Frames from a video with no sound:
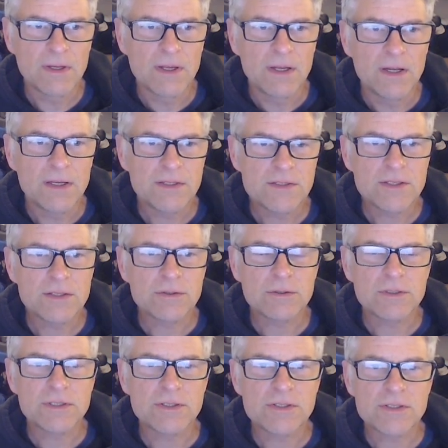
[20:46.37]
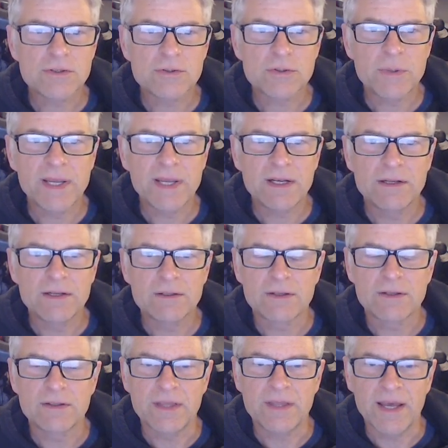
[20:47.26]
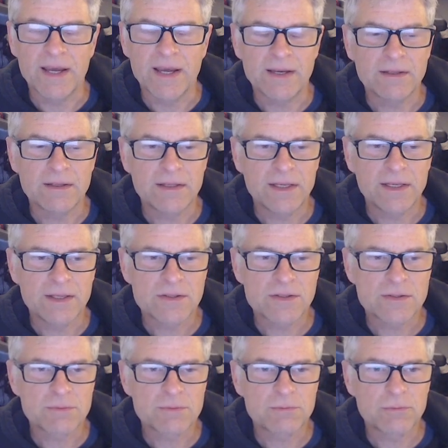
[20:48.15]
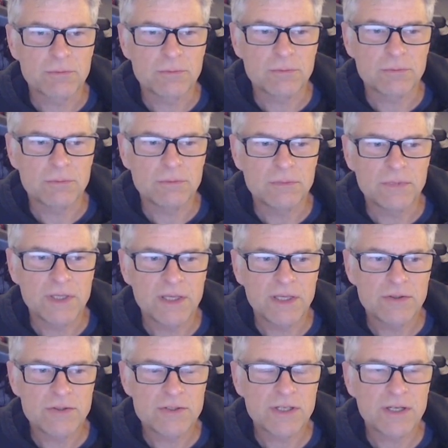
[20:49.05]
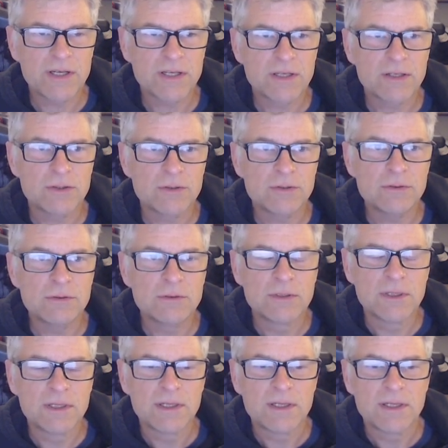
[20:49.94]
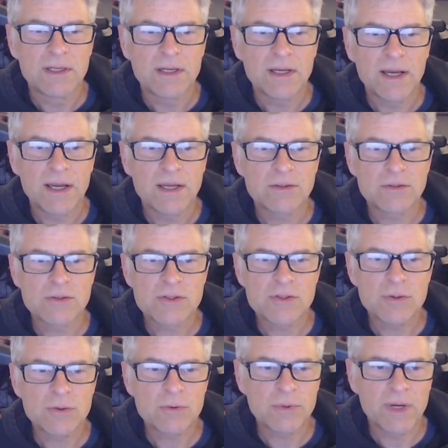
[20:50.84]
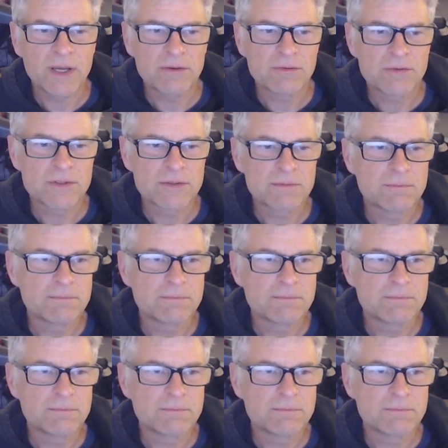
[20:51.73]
Let's just quickly look at that against the triangle and saw waves.